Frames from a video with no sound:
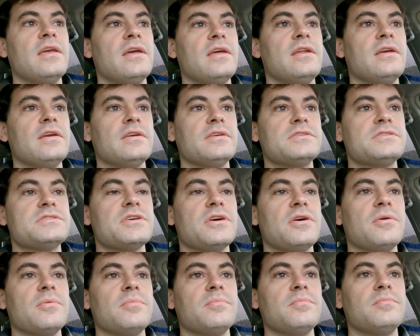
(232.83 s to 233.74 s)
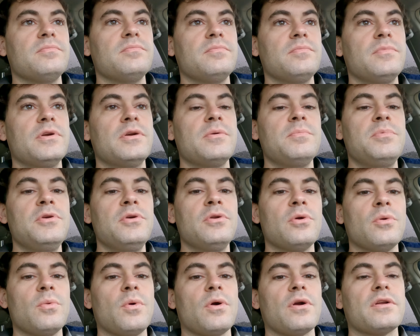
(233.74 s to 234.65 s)
getting some
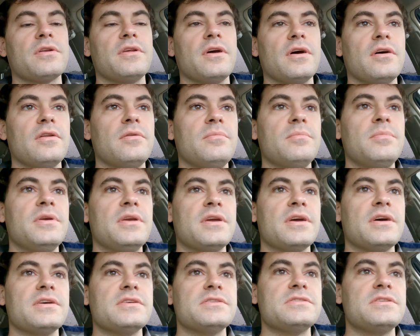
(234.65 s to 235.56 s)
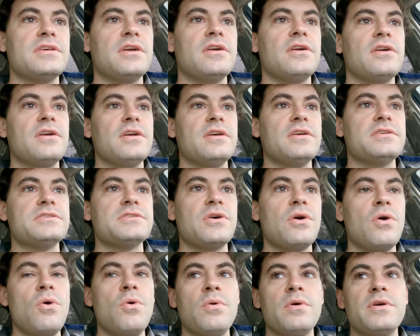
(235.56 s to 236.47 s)
computer work done because there is
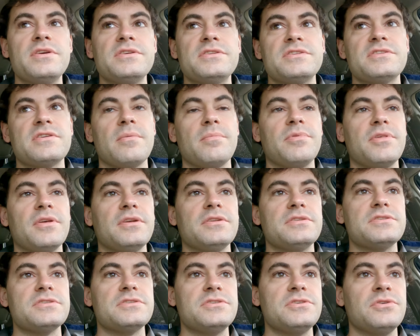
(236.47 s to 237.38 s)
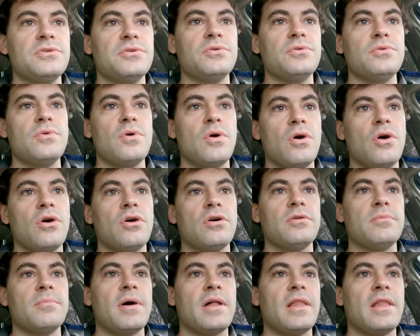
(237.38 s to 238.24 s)
always something to do on